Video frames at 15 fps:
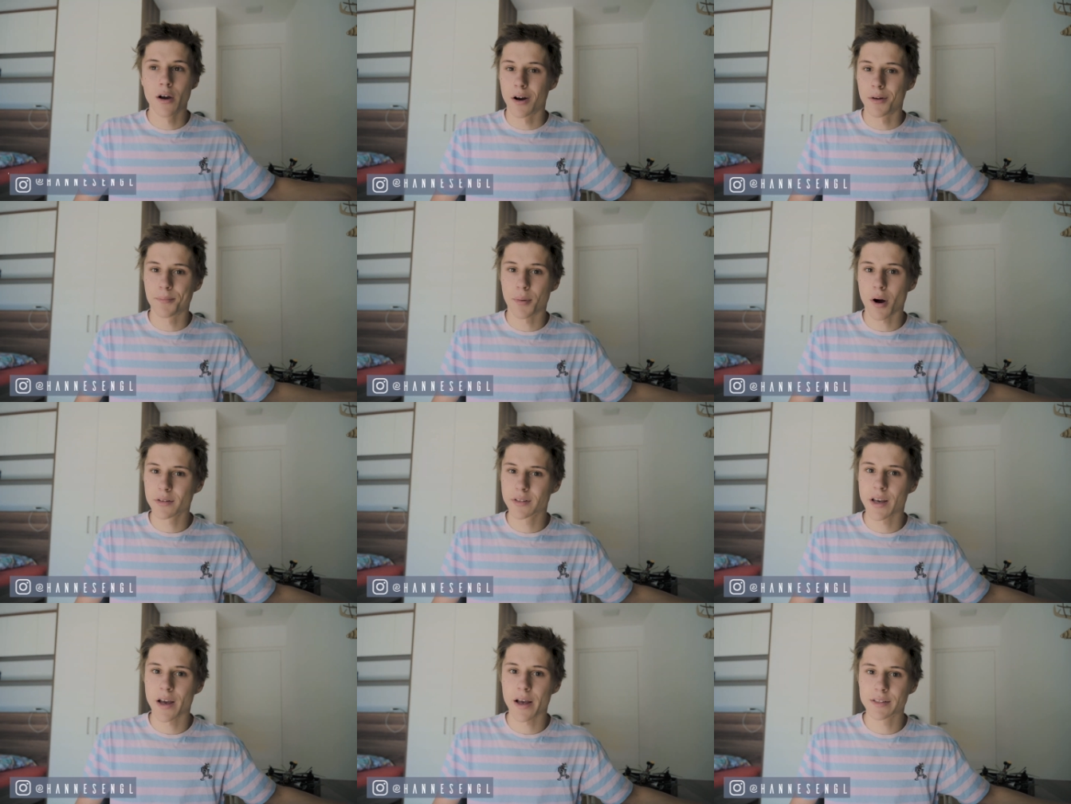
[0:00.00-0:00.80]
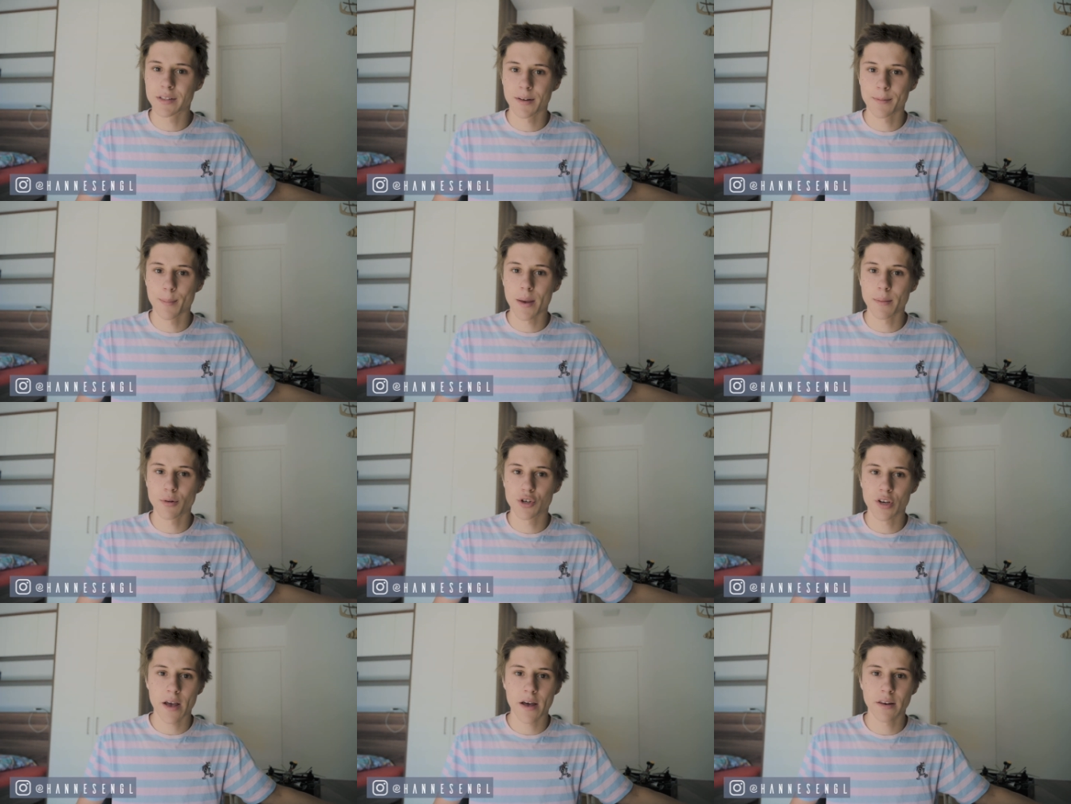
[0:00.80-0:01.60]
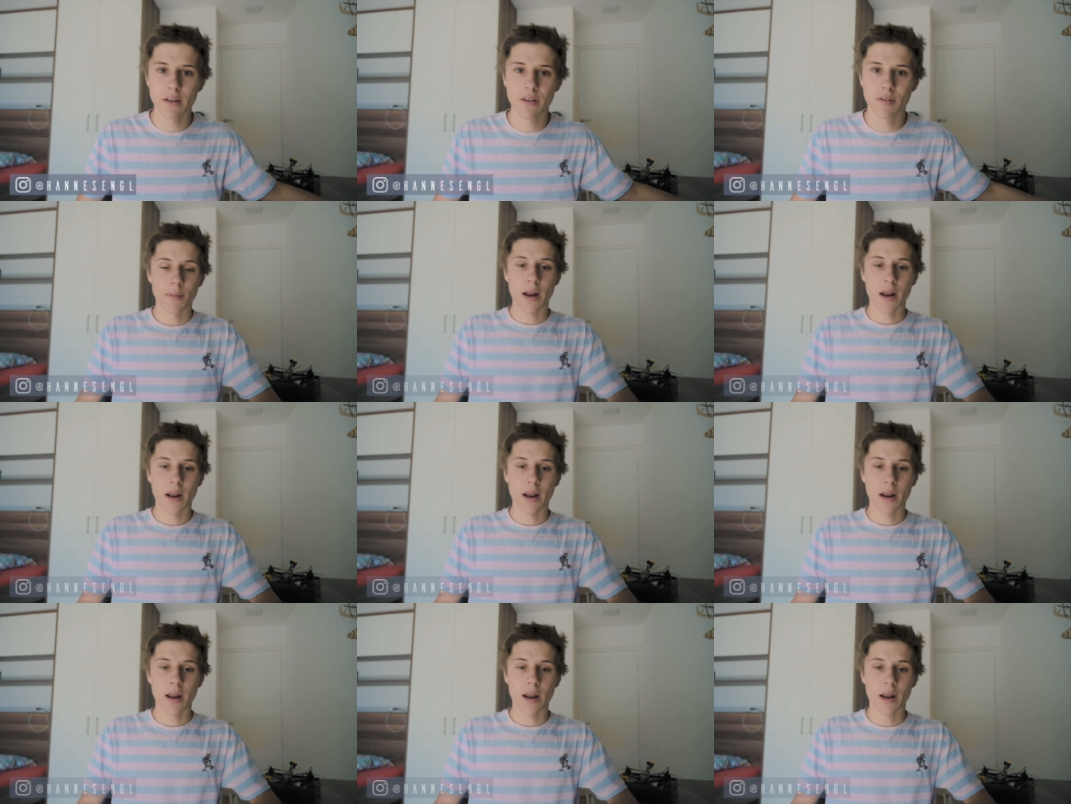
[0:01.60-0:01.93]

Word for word: on podcast and maybe shared it.